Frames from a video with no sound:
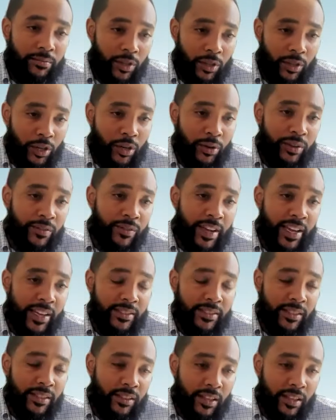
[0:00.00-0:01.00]

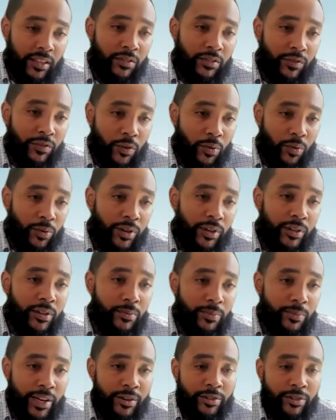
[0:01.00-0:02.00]
advancing things forward to
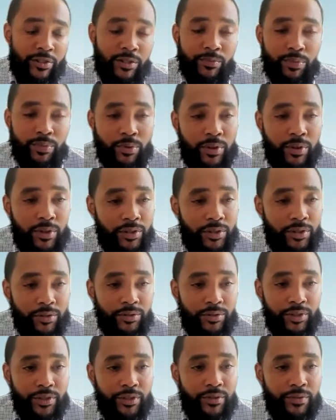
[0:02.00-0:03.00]
better support
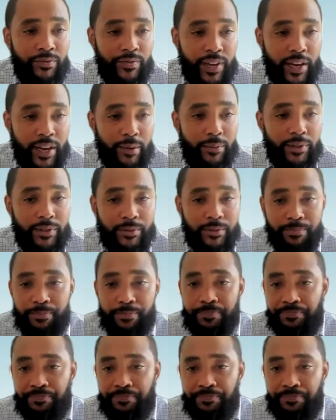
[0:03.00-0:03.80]
children, youth, and families.